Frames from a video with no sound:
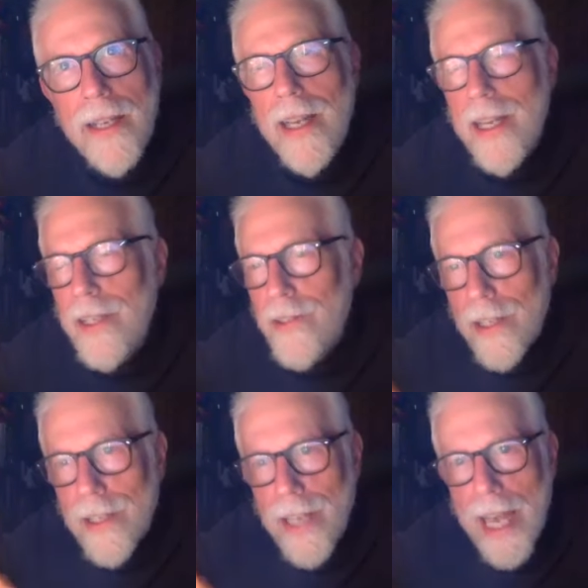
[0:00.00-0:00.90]
He's a
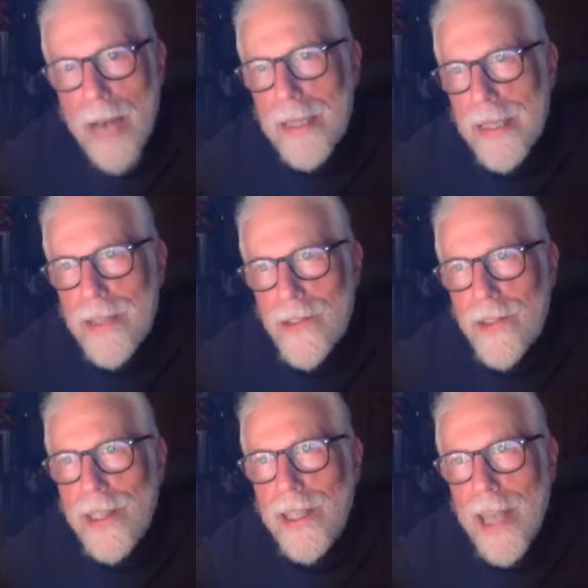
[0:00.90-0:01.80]

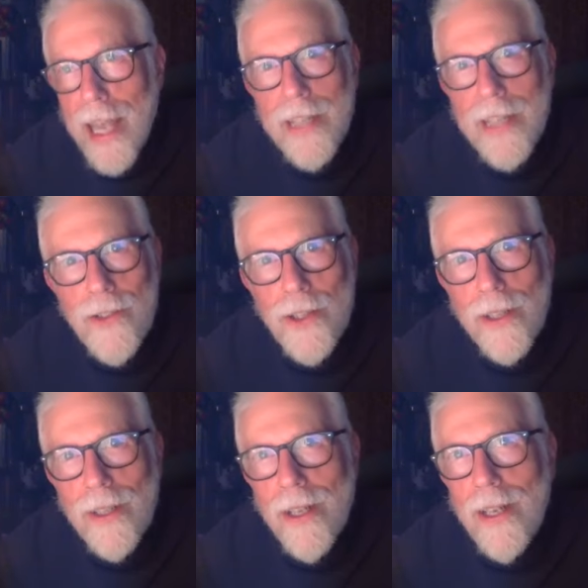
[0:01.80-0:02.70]
Kabbalistic
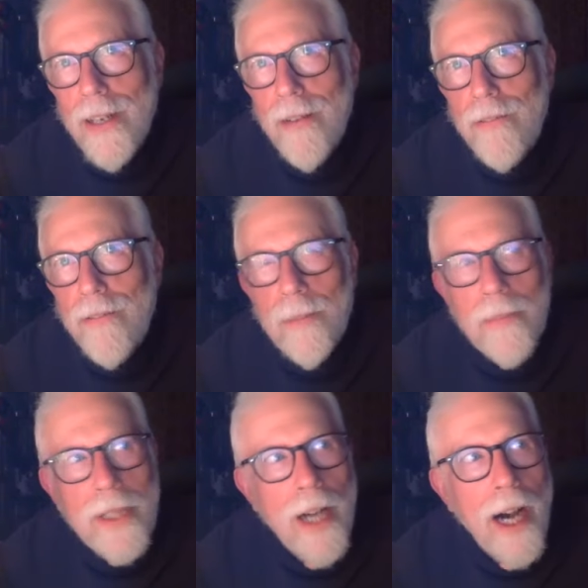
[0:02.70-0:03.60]
angel
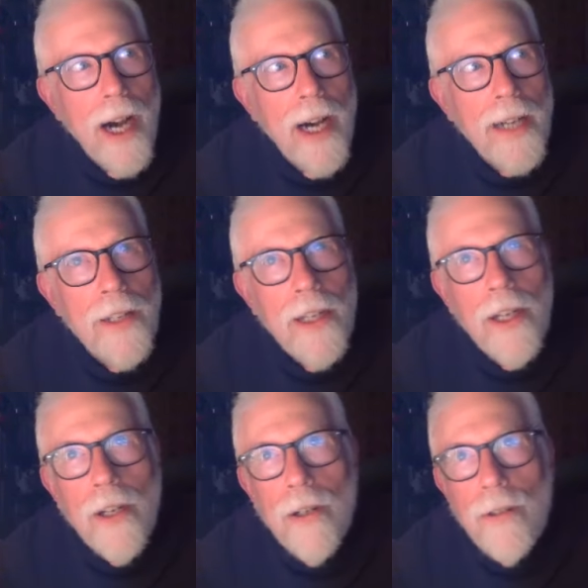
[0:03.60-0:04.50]
from God
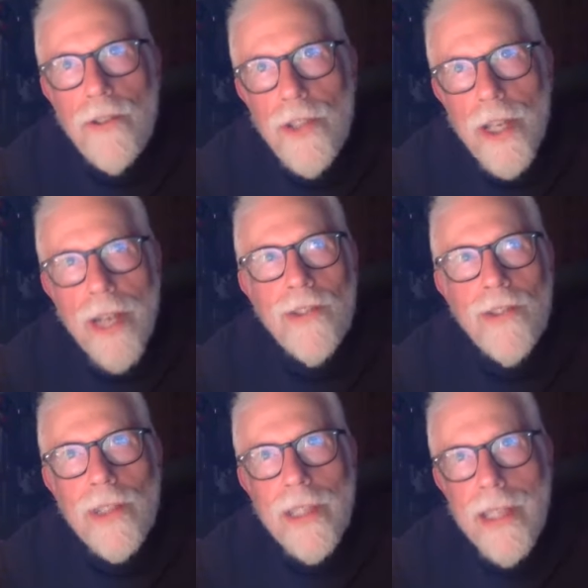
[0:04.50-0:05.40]
who
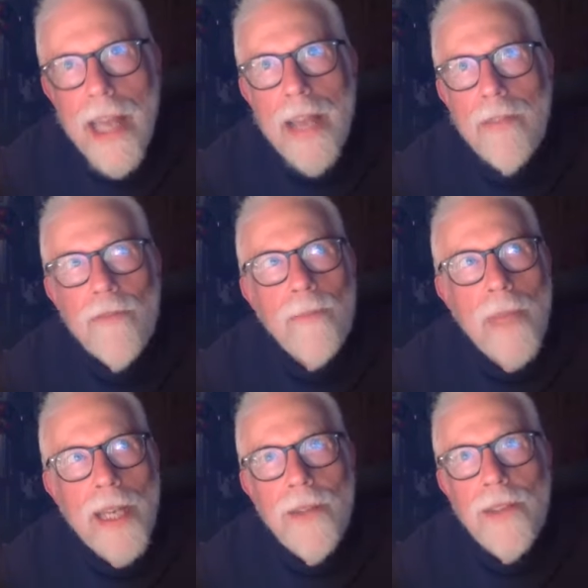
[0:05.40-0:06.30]
just gave
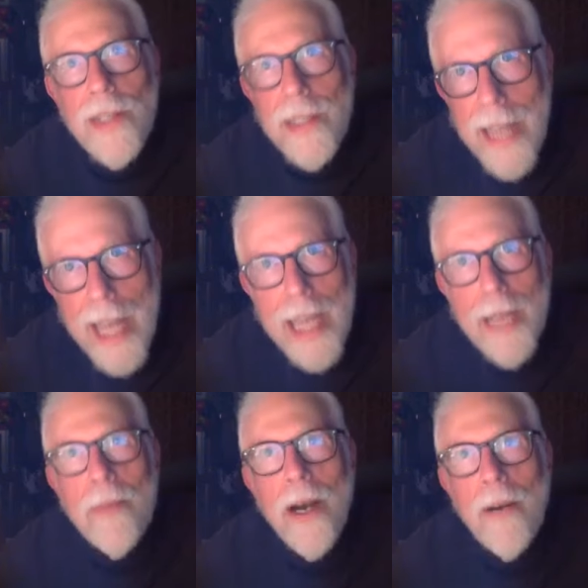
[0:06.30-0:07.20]
me the
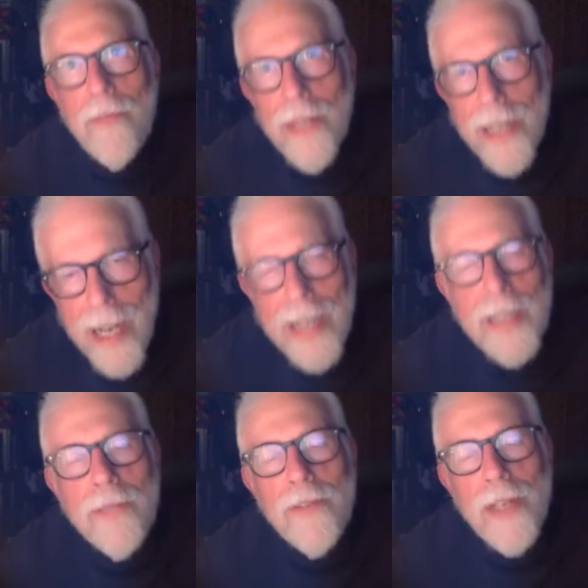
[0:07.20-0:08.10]
name of the kind
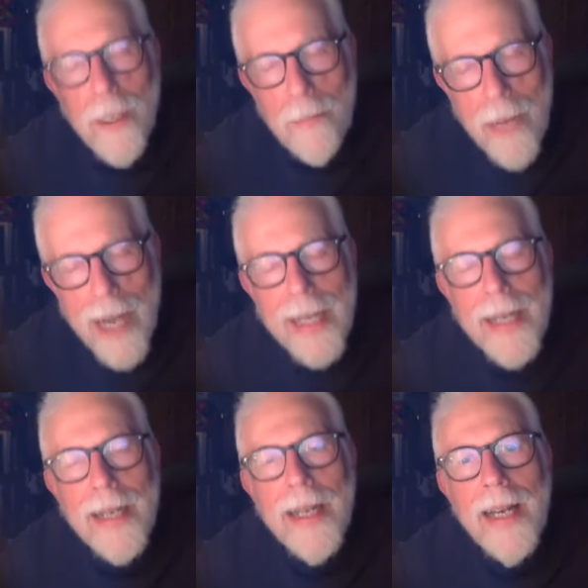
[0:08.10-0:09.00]
of
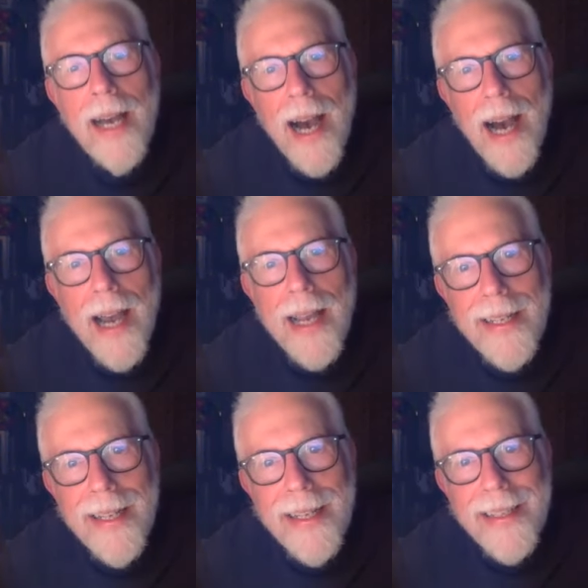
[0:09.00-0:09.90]
Kabbalah I